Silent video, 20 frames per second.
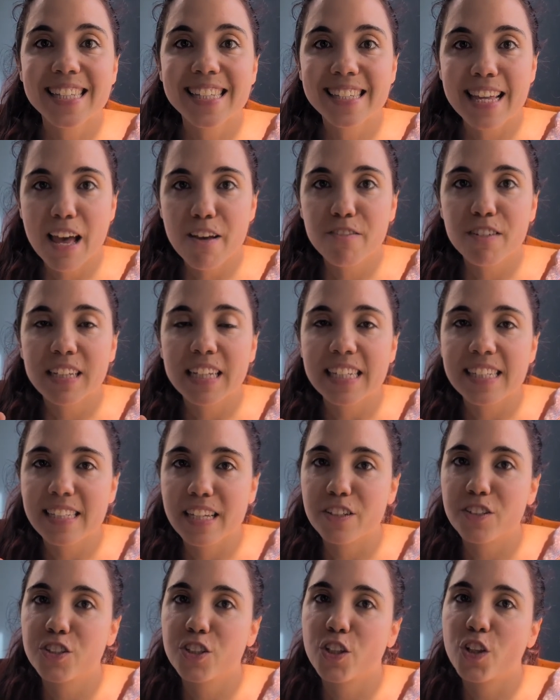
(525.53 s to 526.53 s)
7
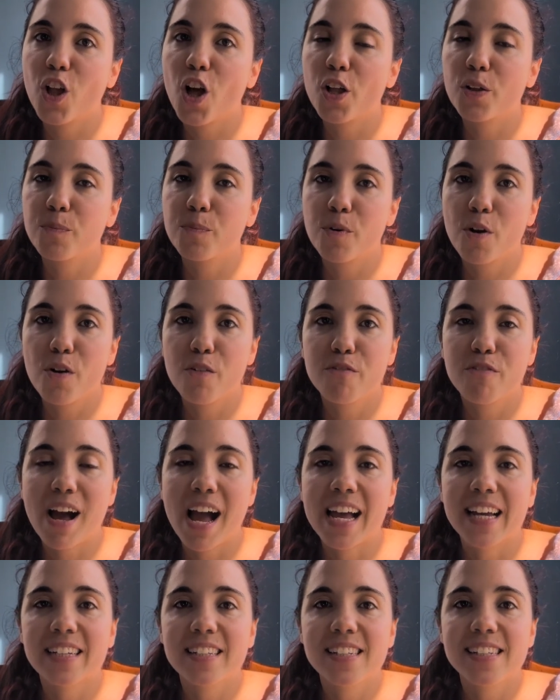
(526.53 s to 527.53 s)
essential oil
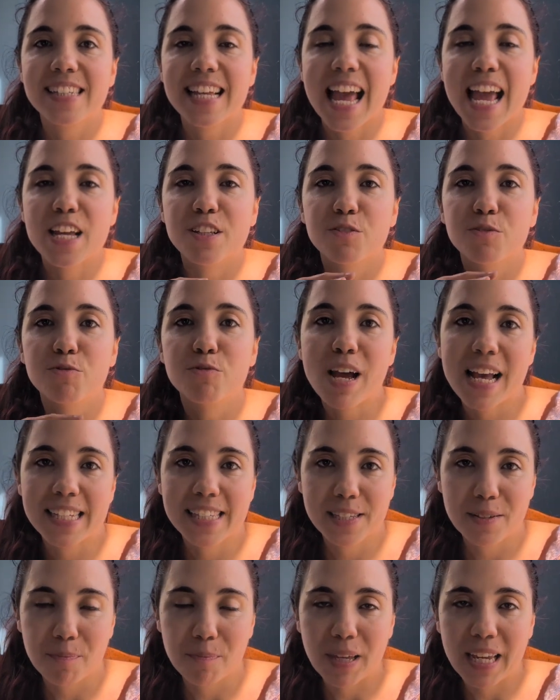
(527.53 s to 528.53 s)
profiles and
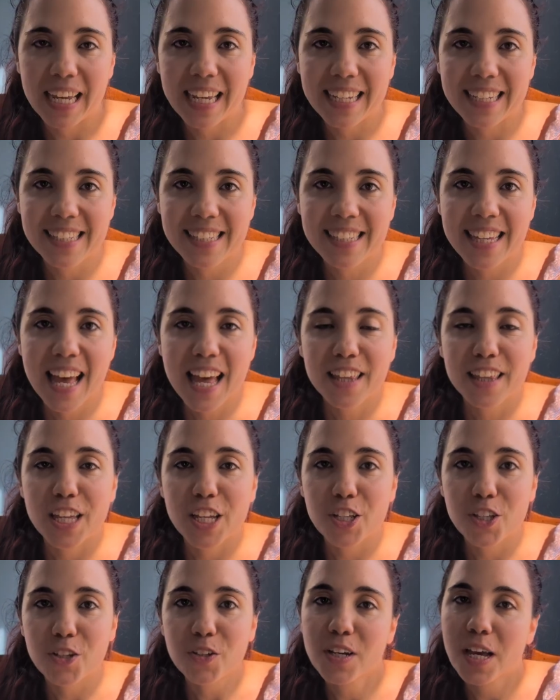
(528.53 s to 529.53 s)
recipes
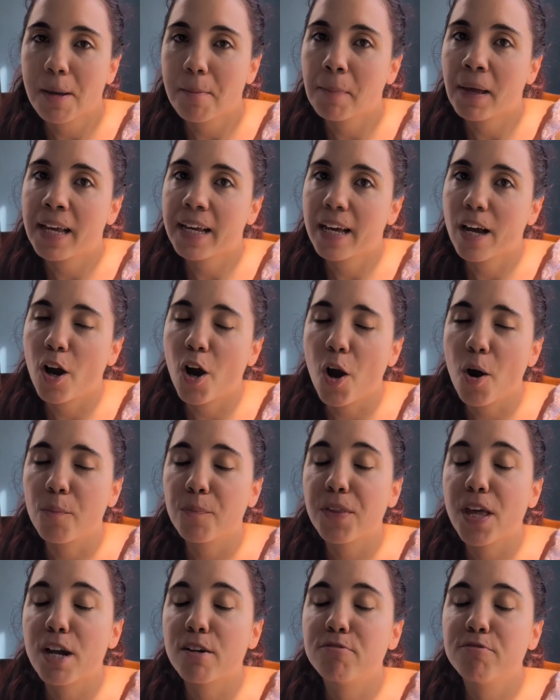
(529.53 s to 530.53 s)
that you can make at
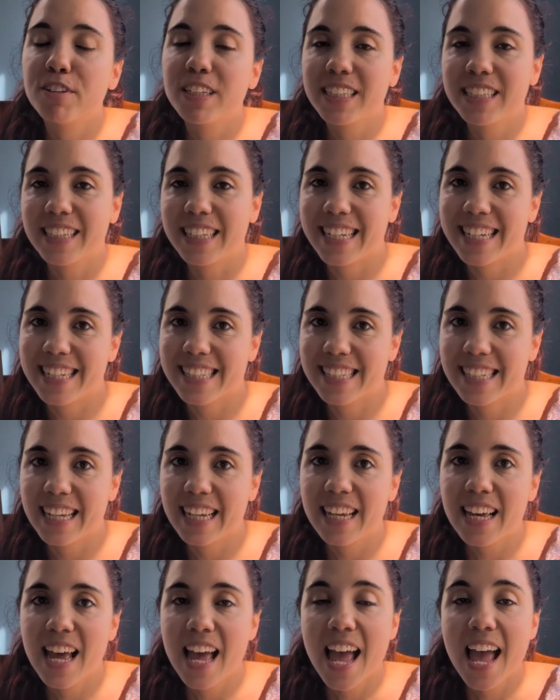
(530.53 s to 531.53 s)
home. They are really
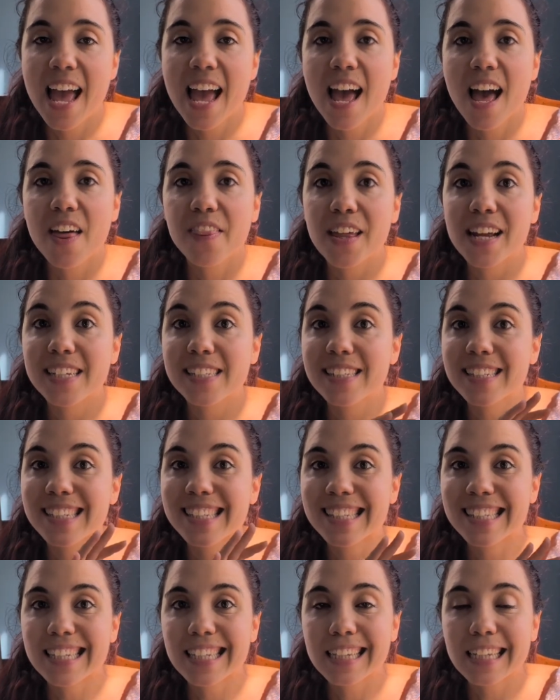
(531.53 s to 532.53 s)
easy. There's a
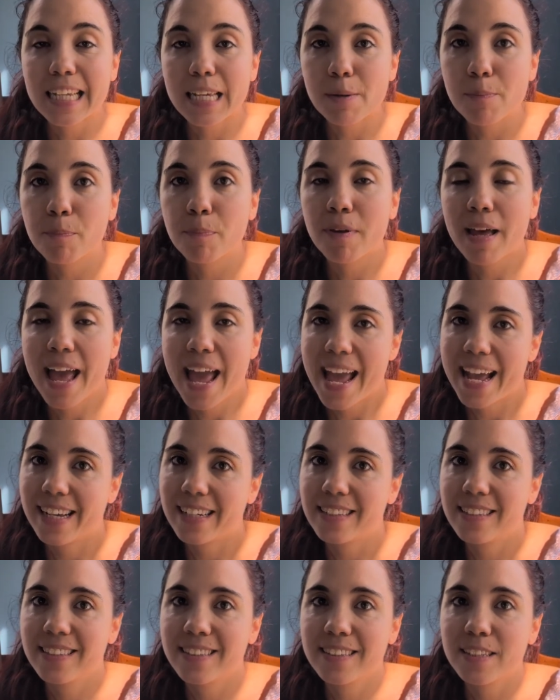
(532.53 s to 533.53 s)
sleep
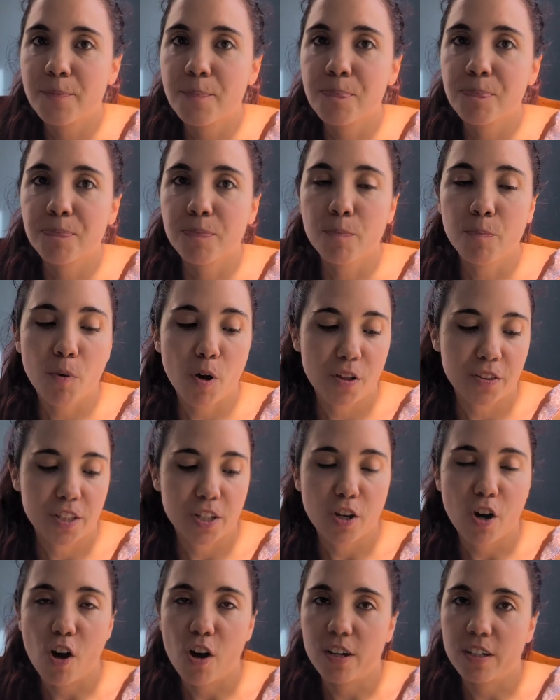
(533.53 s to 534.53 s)
aid
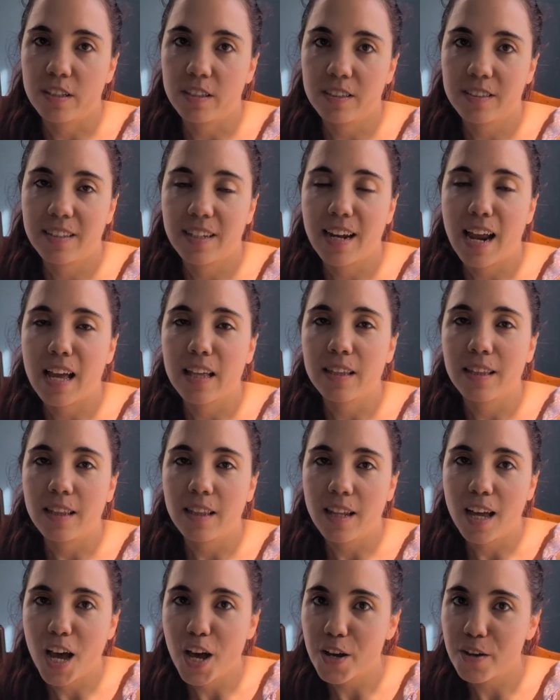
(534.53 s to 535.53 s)
body oil that I
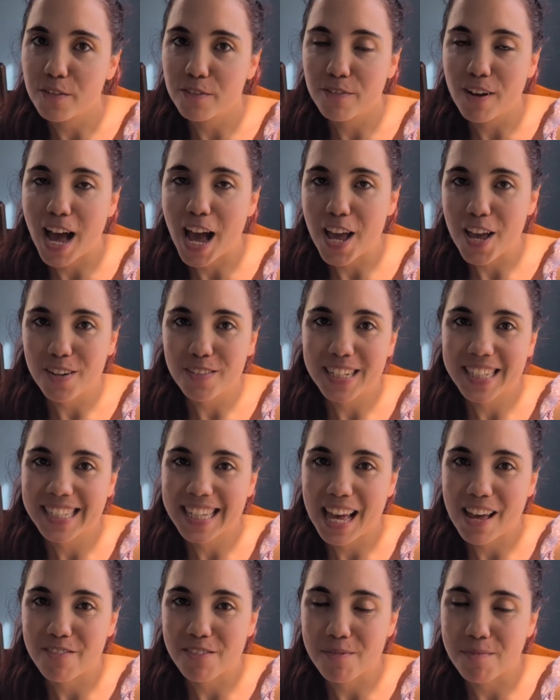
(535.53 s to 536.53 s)
love. I always
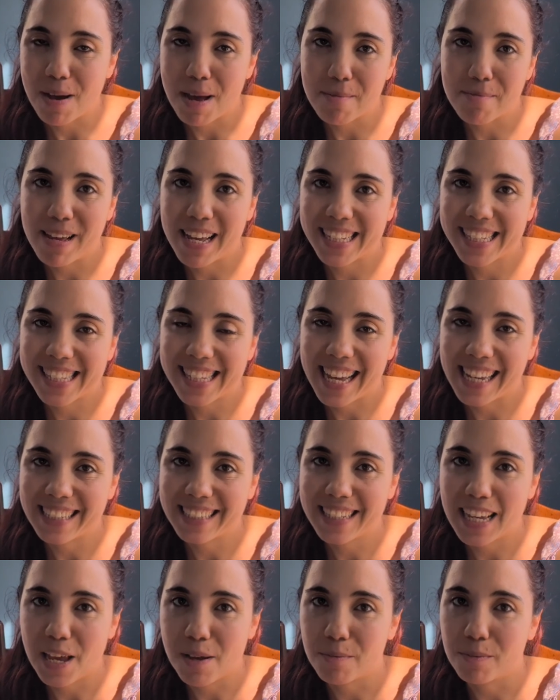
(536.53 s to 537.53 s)
have in my
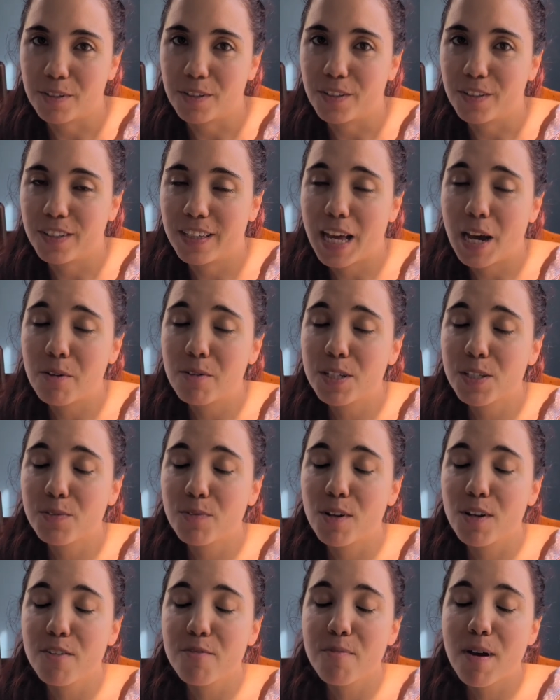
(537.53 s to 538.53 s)
bedside table. That was
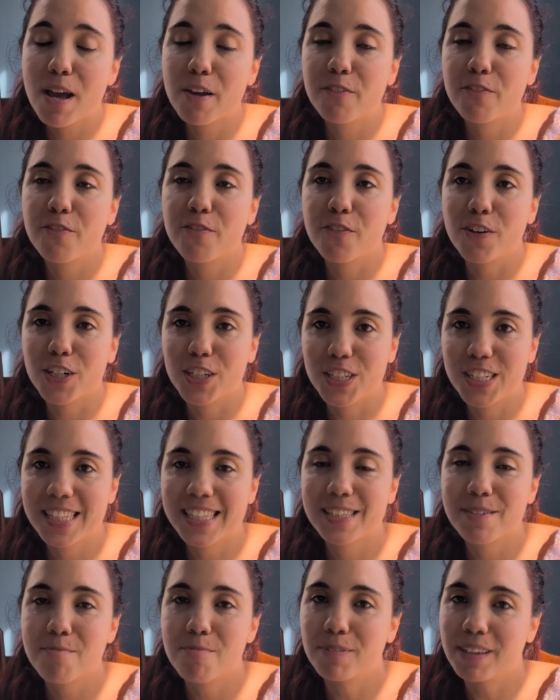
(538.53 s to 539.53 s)
one of my
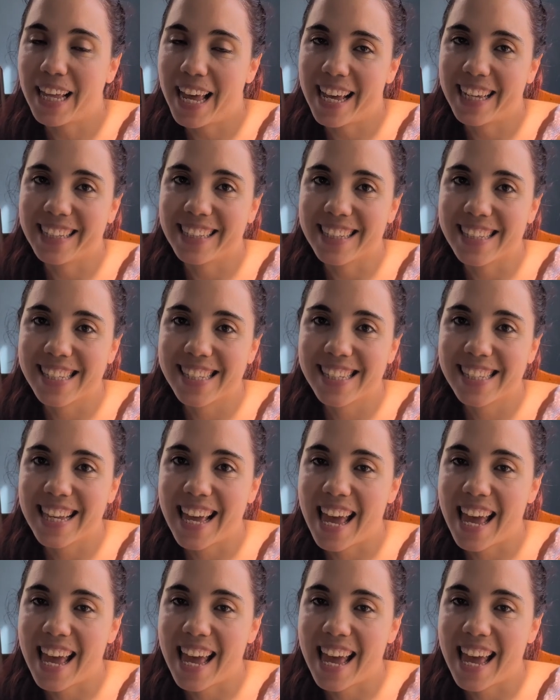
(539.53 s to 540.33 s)
first blends,